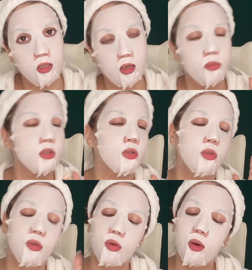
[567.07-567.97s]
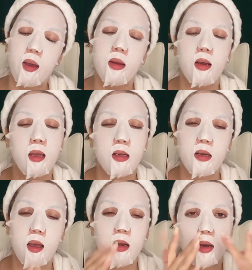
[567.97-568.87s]
I'm just going to go and like
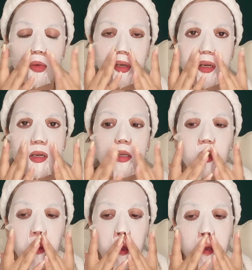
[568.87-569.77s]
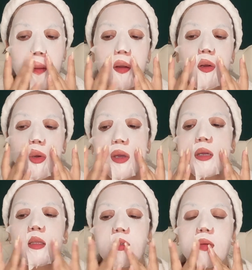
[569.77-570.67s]
lie down a little, look at
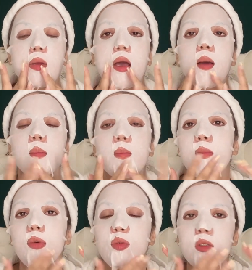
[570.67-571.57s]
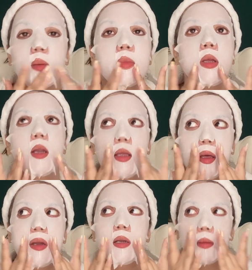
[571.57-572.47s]
Instagram, do something like that.